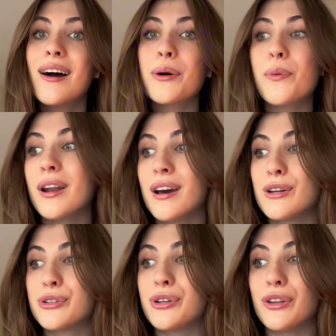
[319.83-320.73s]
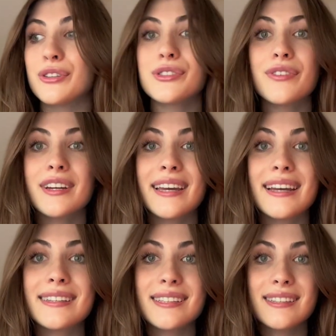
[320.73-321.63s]
$100 for a
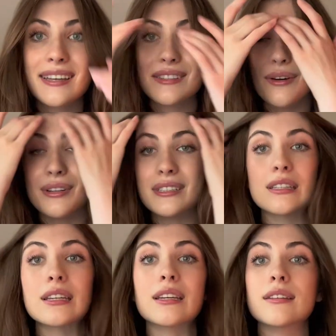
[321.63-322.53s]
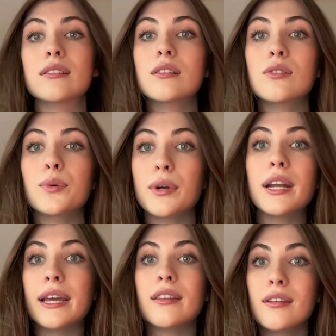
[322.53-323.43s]
case, because that's honestly
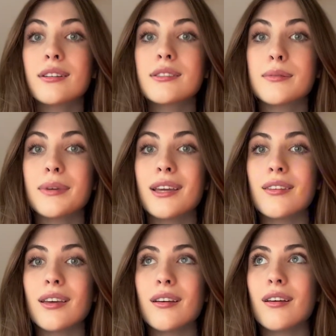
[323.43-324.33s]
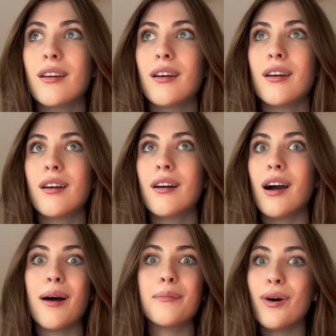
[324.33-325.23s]
ridiculous to me. Like,
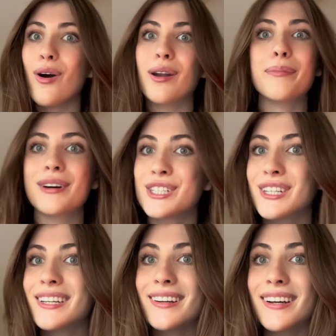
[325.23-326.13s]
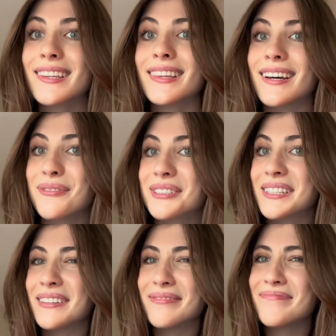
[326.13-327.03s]
I'm on a budget here, and that
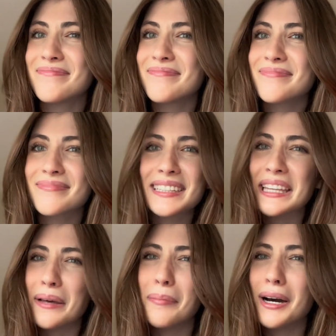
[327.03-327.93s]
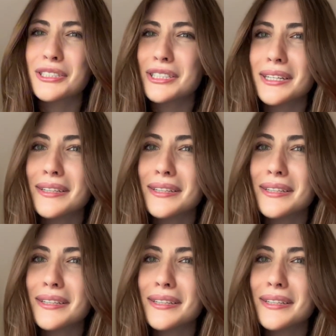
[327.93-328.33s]
wasn't in the budget.